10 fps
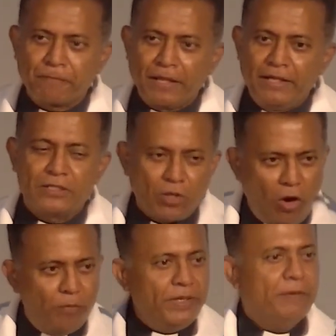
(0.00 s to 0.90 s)
He's
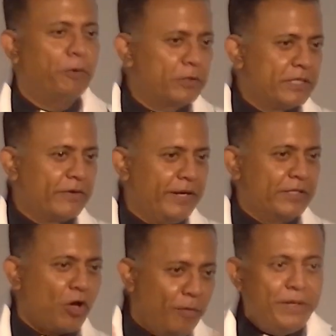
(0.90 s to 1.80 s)
omnipotent, right?
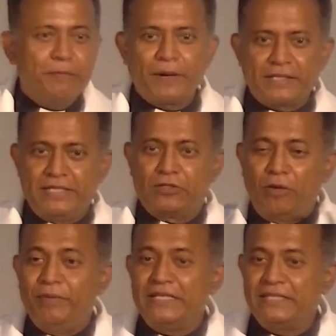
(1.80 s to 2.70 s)
He's omnipresent. He's
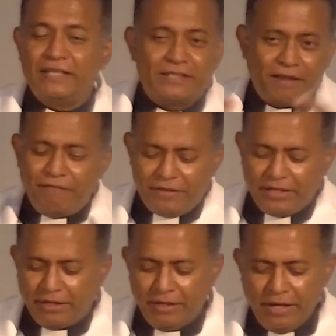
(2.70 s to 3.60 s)
omniscient.
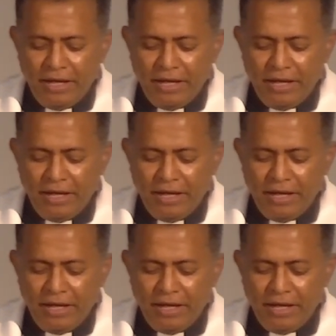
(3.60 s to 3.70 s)
Everything.